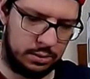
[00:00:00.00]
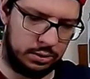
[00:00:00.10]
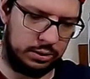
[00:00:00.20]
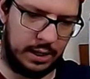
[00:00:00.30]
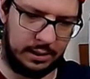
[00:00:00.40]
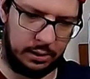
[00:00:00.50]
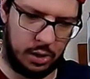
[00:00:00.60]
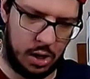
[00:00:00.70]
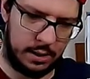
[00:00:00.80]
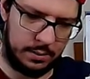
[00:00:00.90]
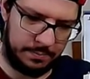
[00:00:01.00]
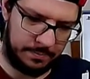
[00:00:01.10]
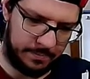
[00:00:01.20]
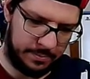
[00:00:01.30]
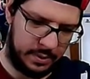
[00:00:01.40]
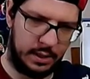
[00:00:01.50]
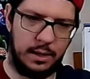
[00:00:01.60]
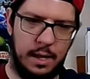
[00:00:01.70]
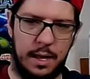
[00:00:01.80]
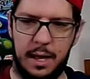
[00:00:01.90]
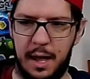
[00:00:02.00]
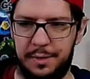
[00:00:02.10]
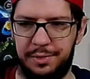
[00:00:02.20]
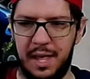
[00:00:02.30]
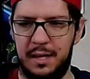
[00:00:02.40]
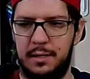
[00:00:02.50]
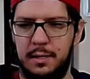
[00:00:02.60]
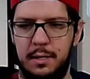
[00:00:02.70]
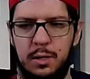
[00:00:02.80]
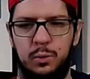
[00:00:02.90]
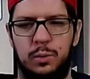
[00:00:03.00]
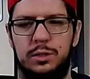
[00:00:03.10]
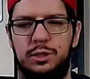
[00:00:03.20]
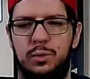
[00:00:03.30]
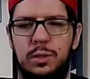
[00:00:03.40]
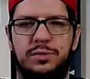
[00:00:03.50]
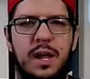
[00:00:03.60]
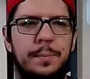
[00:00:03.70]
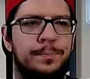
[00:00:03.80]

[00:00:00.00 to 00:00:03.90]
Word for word: Slide it on, and then we just do the same,